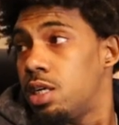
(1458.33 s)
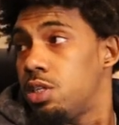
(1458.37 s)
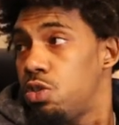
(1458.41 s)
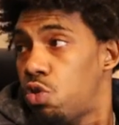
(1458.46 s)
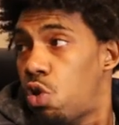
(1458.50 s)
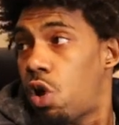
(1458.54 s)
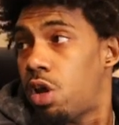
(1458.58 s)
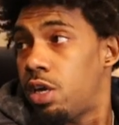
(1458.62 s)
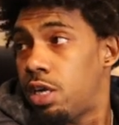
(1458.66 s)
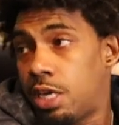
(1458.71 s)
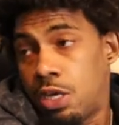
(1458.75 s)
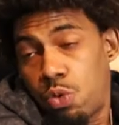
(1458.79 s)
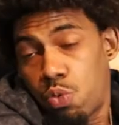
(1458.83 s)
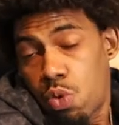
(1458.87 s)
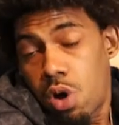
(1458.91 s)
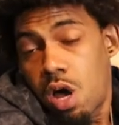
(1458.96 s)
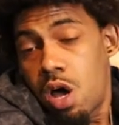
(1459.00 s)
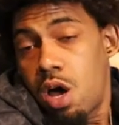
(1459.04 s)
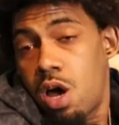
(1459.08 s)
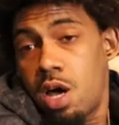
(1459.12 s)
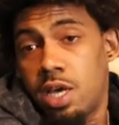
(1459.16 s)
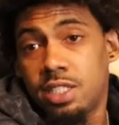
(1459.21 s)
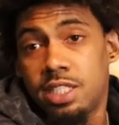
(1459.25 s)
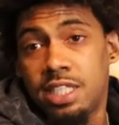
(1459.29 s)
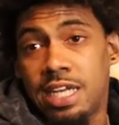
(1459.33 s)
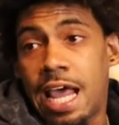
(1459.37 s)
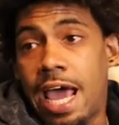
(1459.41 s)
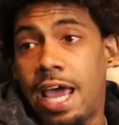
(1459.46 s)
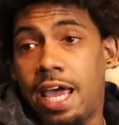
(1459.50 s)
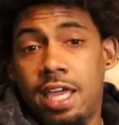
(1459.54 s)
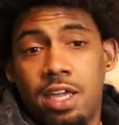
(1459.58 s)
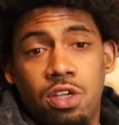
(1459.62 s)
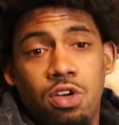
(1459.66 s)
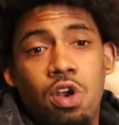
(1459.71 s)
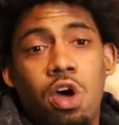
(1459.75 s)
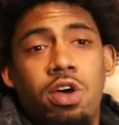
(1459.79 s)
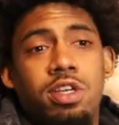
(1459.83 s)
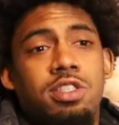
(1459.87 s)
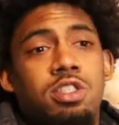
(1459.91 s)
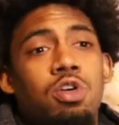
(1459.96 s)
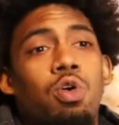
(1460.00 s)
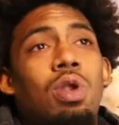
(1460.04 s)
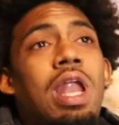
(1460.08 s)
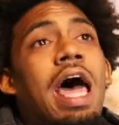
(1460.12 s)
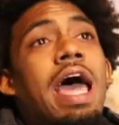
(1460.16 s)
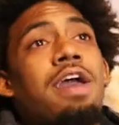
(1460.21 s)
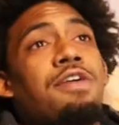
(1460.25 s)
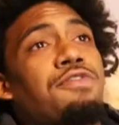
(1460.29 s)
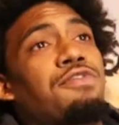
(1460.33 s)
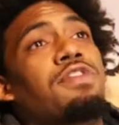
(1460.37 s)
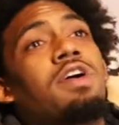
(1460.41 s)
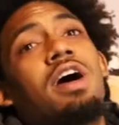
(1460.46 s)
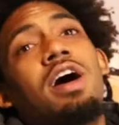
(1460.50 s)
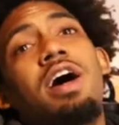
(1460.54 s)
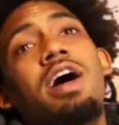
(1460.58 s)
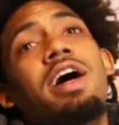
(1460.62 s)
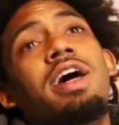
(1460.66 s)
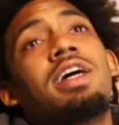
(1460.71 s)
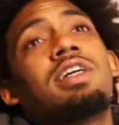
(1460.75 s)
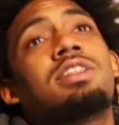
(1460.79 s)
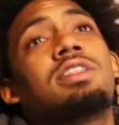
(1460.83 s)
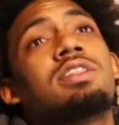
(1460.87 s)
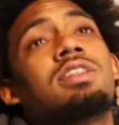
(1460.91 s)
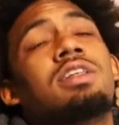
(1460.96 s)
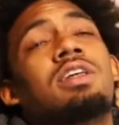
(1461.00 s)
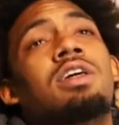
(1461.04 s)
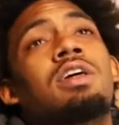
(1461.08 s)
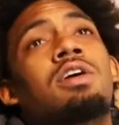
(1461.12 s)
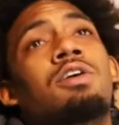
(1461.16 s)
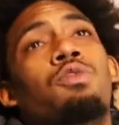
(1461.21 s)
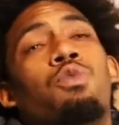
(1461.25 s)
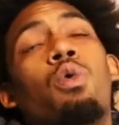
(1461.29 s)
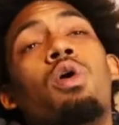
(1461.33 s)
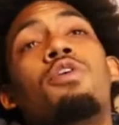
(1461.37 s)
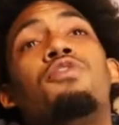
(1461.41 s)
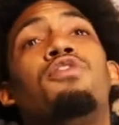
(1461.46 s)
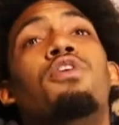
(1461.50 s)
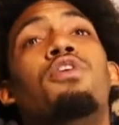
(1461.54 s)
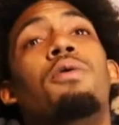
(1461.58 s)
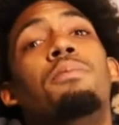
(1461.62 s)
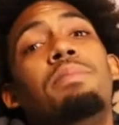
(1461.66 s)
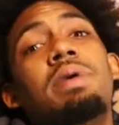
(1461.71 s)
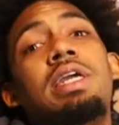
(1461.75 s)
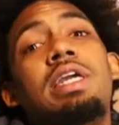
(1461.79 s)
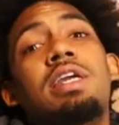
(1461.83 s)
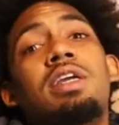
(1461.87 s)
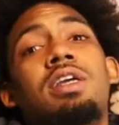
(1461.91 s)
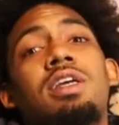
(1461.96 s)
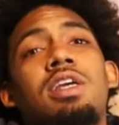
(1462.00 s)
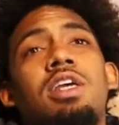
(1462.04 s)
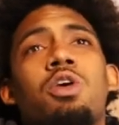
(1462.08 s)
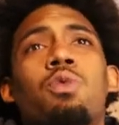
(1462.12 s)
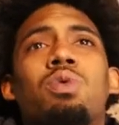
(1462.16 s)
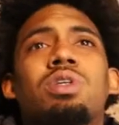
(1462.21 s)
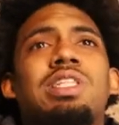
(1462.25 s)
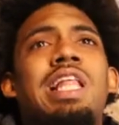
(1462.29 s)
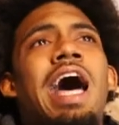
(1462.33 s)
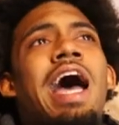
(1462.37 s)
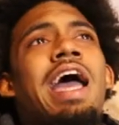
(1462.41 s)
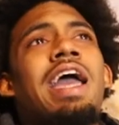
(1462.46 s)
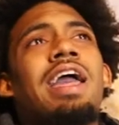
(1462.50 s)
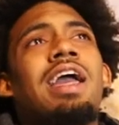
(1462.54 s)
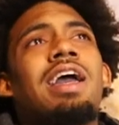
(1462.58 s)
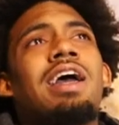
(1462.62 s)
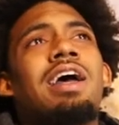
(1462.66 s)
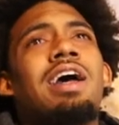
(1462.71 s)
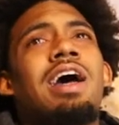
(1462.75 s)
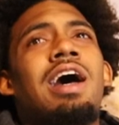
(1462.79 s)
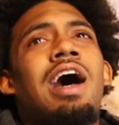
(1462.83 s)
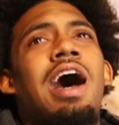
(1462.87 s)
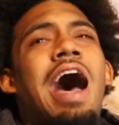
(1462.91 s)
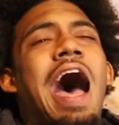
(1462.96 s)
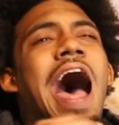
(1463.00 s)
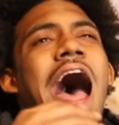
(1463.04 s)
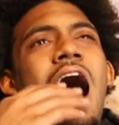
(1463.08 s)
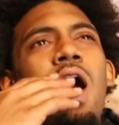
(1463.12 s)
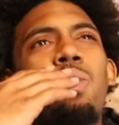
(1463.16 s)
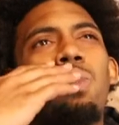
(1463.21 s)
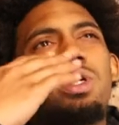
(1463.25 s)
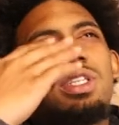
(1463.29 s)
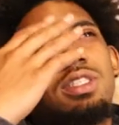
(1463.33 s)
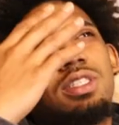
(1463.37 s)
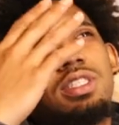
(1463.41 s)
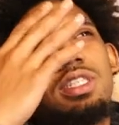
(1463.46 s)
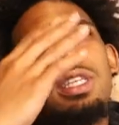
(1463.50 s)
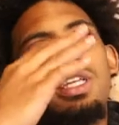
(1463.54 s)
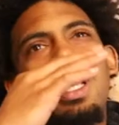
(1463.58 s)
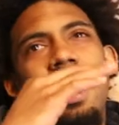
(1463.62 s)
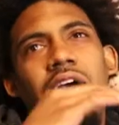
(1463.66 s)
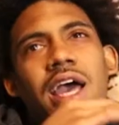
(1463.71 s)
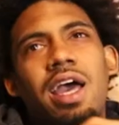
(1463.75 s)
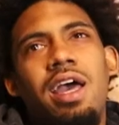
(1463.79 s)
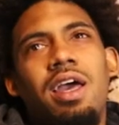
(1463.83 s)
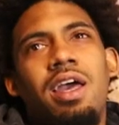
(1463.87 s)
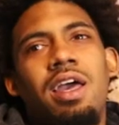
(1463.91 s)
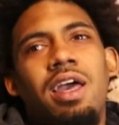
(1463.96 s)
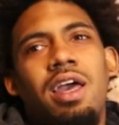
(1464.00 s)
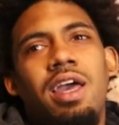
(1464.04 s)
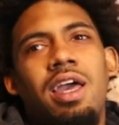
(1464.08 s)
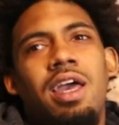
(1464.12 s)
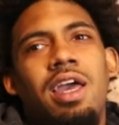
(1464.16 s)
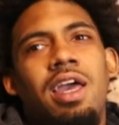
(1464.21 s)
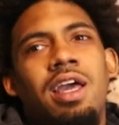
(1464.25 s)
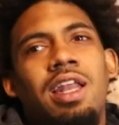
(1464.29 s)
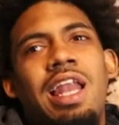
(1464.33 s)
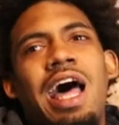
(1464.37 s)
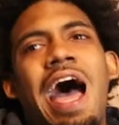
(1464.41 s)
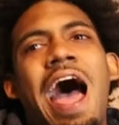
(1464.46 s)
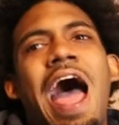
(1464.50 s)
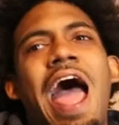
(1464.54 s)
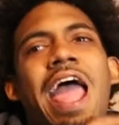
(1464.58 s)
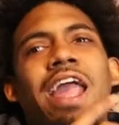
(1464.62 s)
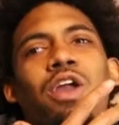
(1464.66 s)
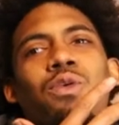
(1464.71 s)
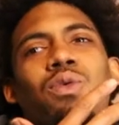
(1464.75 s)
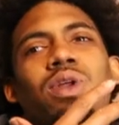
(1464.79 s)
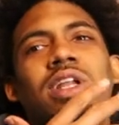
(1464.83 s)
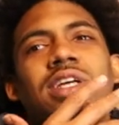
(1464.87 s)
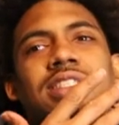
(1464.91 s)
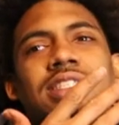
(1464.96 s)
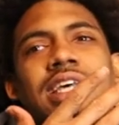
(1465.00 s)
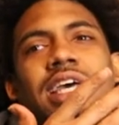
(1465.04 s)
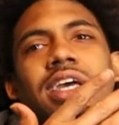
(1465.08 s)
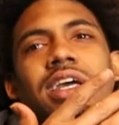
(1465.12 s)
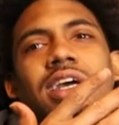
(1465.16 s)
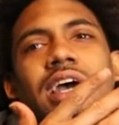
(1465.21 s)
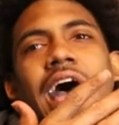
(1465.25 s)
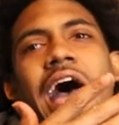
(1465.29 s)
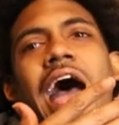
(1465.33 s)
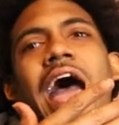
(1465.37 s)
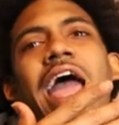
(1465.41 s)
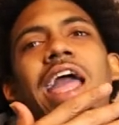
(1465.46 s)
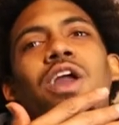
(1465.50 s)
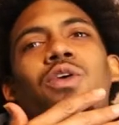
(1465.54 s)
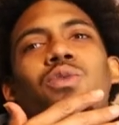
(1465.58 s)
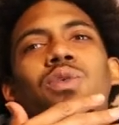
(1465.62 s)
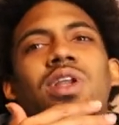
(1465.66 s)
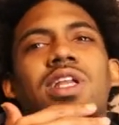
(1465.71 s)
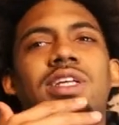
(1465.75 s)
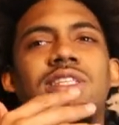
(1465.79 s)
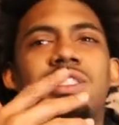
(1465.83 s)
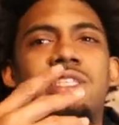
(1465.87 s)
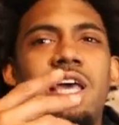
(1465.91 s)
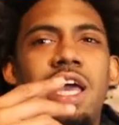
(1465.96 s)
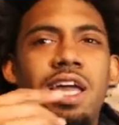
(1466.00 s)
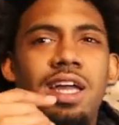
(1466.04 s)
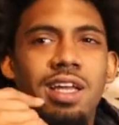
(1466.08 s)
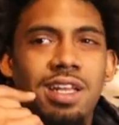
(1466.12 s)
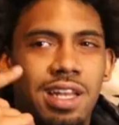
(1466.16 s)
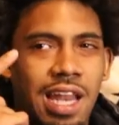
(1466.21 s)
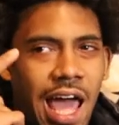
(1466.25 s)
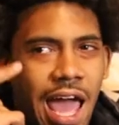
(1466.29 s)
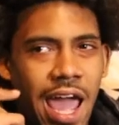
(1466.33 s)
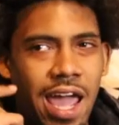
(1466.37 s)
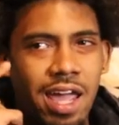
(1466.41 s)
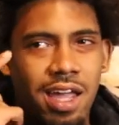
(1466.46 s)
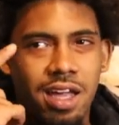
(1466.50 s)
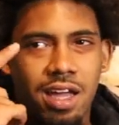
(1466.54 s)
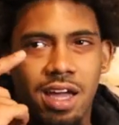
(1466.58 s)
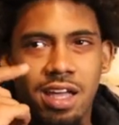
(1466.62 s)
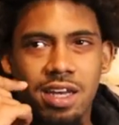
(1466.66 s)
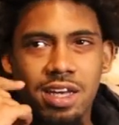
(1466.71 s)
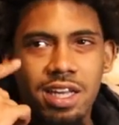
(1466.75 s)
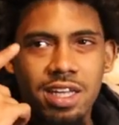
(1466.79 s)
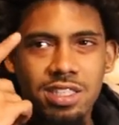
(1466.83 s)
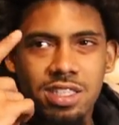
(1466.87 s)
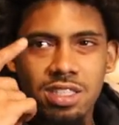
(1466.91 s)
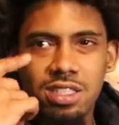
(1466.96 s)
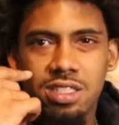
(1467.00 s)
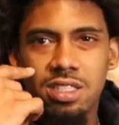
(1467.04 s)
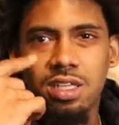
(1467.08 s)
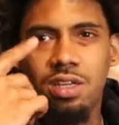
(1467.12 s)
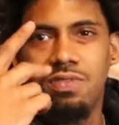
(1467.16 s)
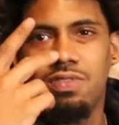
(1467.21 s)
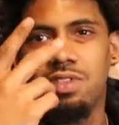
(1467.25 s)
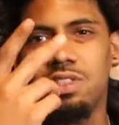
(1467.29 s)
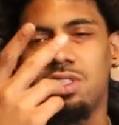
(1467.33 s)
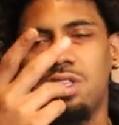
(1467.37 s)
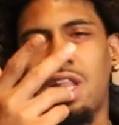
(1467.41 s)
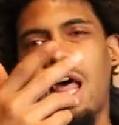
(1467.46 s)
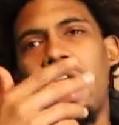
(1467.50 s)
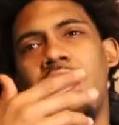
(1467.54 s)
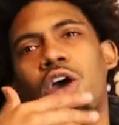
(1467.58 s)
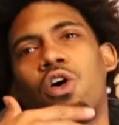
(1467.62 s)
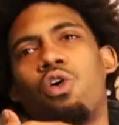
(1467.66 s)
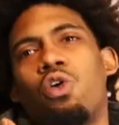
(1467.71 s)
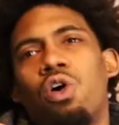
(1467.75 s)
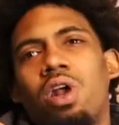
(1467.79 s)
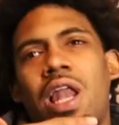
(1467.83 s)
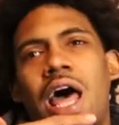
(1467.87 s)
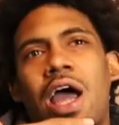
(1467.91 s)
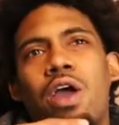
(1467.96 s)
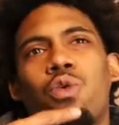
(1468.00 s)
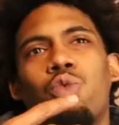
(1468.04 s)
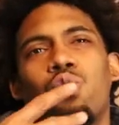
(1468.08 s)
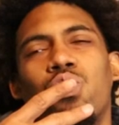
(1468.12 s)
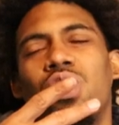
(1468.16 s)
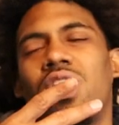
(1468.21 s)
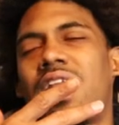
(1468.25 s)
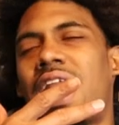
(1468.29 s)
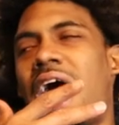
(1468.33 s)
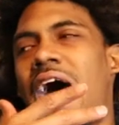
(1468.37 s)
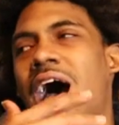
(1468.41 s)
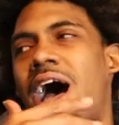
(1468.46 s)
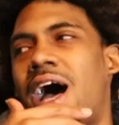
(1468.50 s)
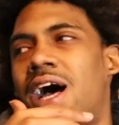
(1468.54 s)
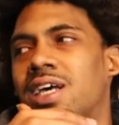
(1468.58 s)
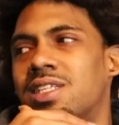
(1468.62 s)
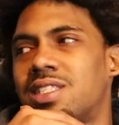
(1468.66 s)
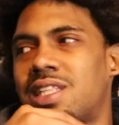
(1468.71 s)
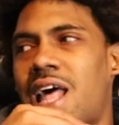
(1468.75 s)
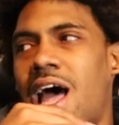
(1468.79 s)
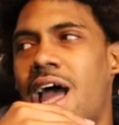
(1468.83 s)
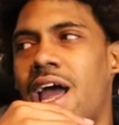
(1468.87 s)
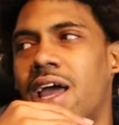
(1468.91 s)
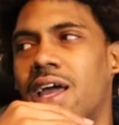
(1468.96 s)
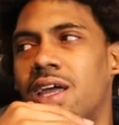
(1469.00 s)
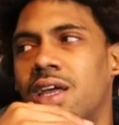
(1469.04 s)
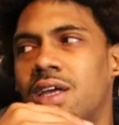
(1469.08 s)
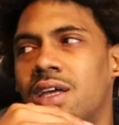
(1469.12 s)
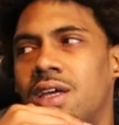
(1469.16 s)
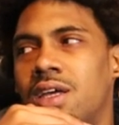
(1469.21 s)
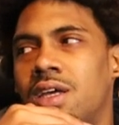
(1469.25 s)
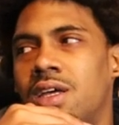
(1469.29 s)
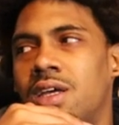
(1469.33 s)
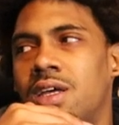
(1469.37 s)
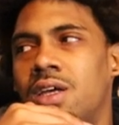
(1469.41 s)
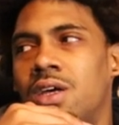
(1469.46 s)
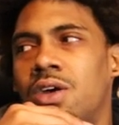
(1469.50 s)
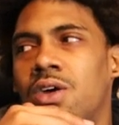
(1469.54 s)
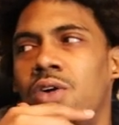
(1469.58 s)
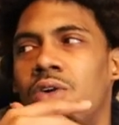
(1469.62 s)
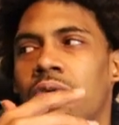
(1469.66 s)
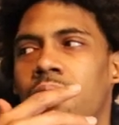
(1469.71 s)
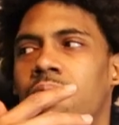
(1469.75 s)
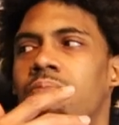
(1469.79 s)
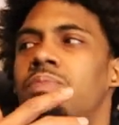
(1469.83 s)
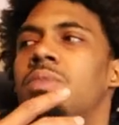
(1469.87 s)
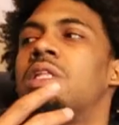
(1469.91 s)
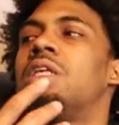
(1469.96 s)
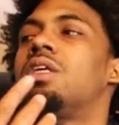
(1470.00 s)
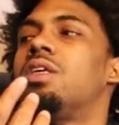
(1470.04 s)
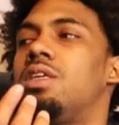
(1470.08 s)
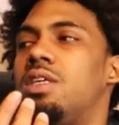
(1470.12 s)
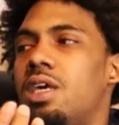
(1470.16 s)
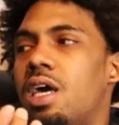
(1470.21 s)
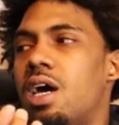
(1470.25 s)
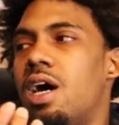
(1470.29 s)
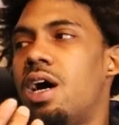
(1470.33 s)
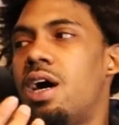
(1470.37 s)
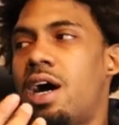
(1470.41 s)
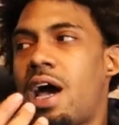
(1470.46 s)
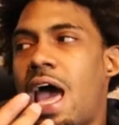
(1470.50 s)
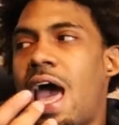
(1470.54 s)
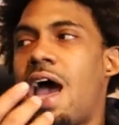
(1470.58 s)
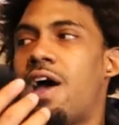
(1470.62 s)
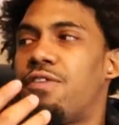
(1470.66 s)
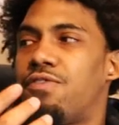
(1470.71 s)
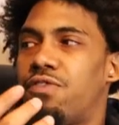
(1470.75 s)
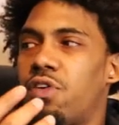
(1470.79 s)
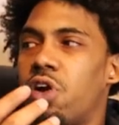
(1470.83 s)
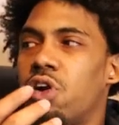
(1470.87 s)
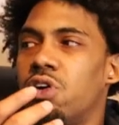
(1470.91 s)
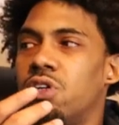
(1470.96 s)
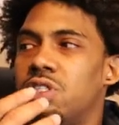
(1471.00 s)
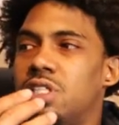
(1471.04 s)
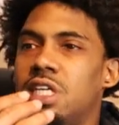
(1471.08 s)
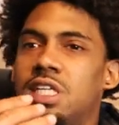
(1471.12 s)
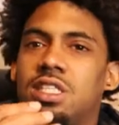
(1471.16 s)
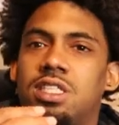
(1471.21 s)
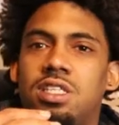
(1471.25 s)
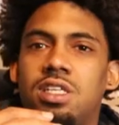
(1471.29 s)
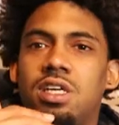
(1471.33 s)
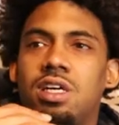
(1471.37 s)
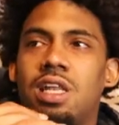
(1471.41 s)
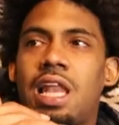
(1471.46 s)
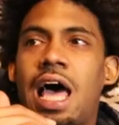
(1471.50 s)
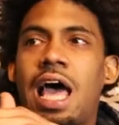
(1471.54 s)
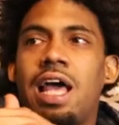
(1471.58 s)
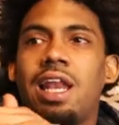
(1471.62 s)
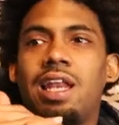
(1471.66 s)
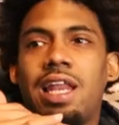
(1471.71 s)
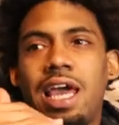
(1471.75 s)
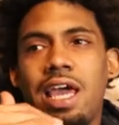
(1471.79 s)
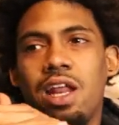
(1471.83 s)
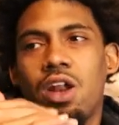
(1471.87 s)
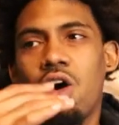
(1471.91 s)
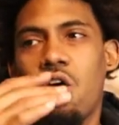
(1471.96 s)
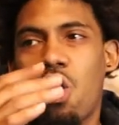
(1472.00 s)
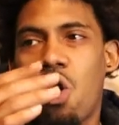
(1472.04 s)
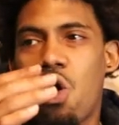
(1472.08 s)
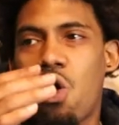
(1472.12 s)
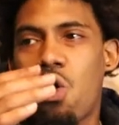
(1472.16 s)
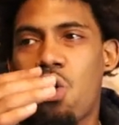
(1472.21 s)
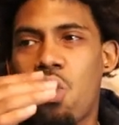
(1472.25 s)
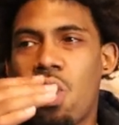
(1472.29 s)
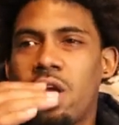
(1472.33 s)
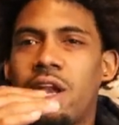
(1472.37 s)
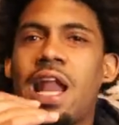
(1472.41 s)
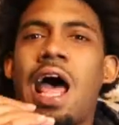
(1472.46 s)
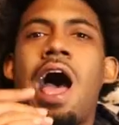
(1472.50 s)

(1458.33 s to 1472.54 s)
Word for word: Yeah. You know, he was, and that you know. So like for us, well for me, it was like I would see that and like I ain't really take I ain't really take like initiative and like or like realize like because you're a kid, you yeah, at first until like later on.